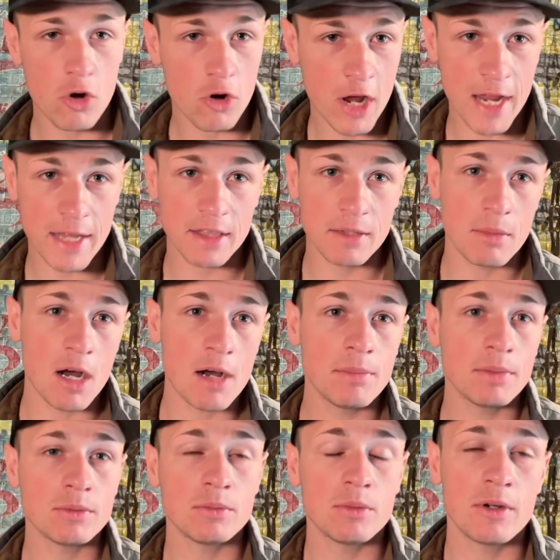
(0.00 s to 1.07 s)
or hang them
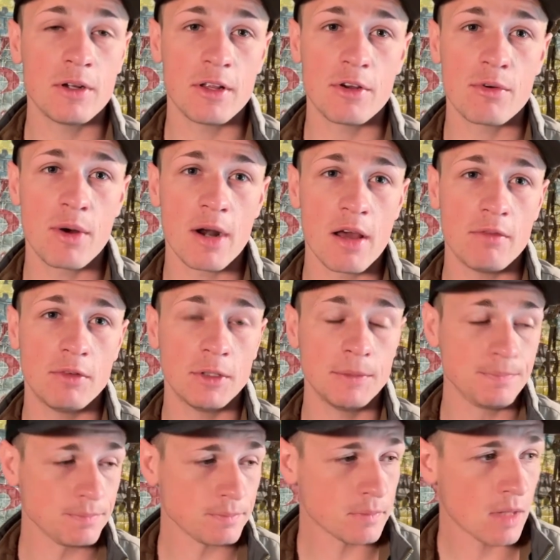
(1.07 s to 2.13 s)
up, really, whatever.
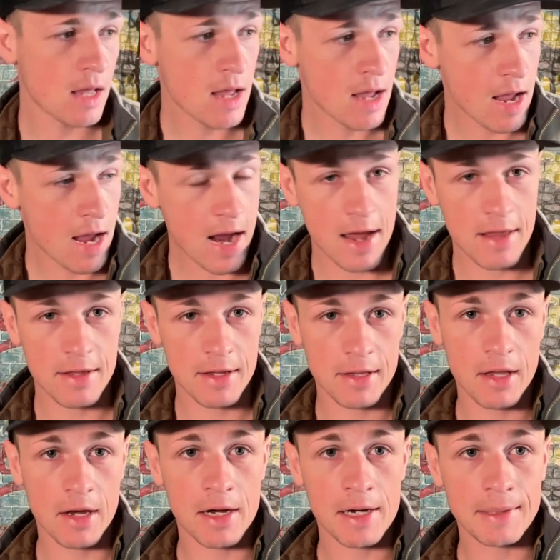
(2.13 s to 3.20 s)
And
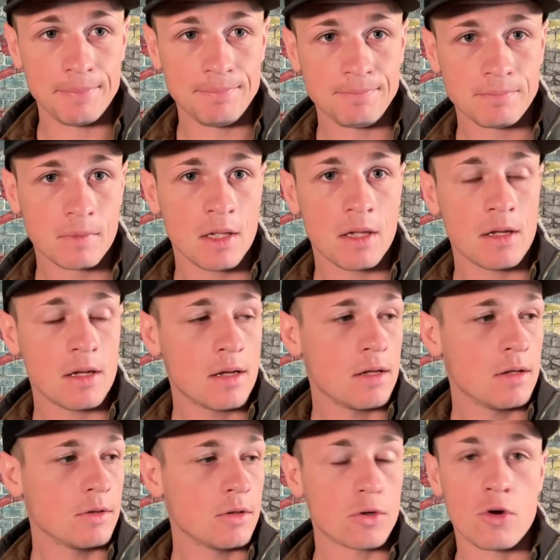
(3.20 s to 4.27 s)
then the
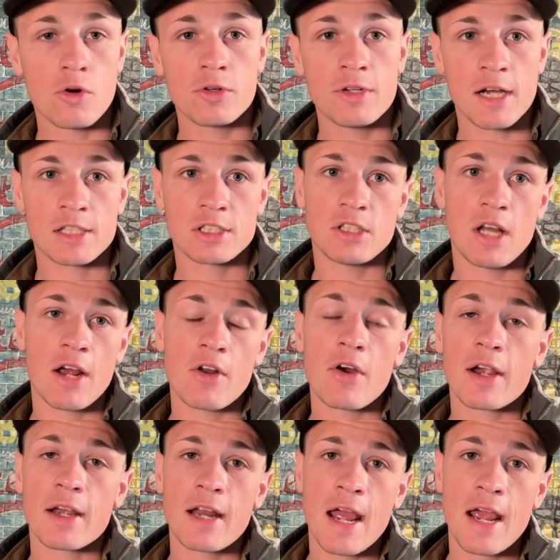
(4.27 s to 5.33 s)
Gore-Tex lino
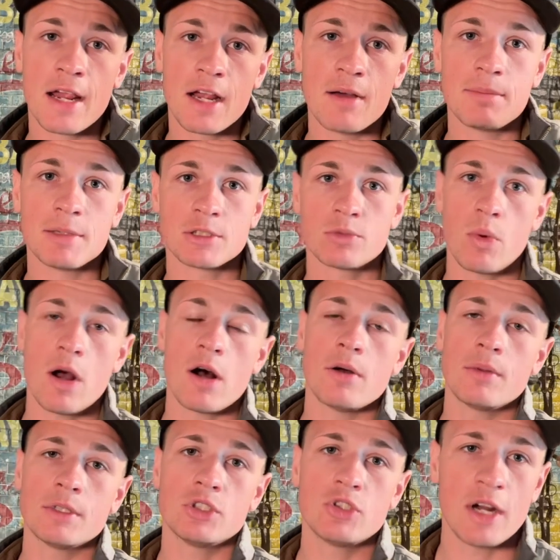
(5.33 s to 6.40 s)
I can hang up as
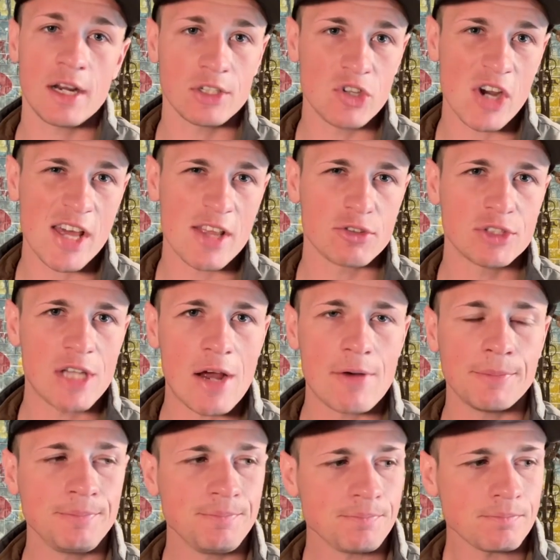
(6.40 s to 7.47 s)
well to try to dry those
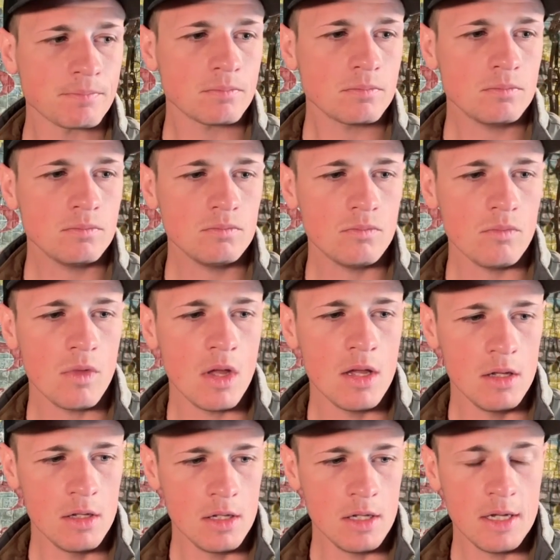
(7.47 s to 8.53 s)
out.
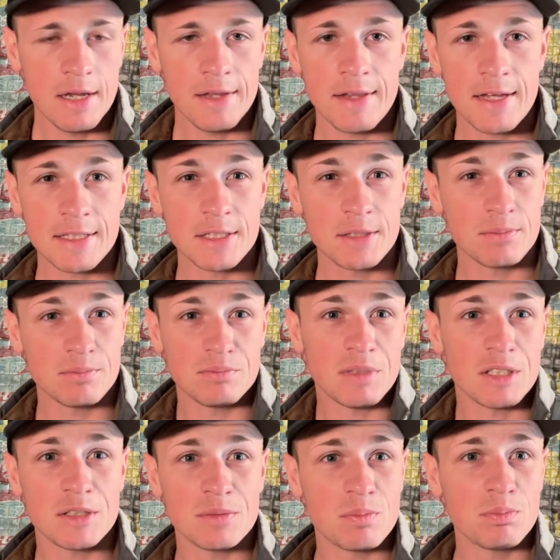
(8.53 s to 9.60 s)
And that's
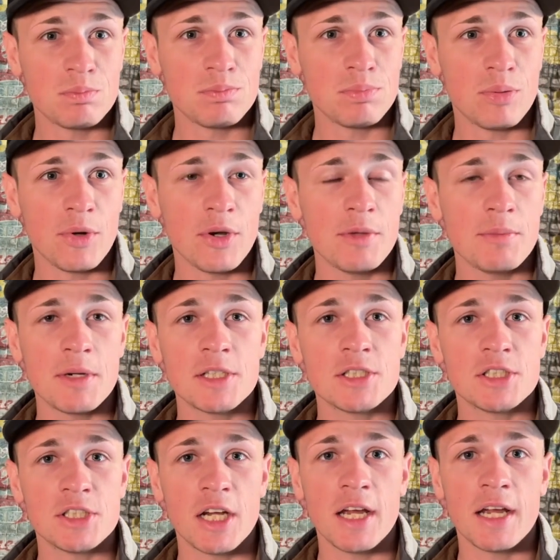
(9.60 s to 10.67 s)
pretty
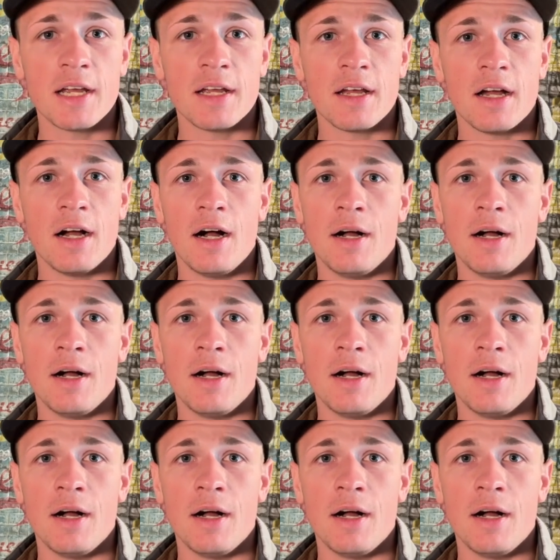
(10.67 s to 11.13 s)
much it.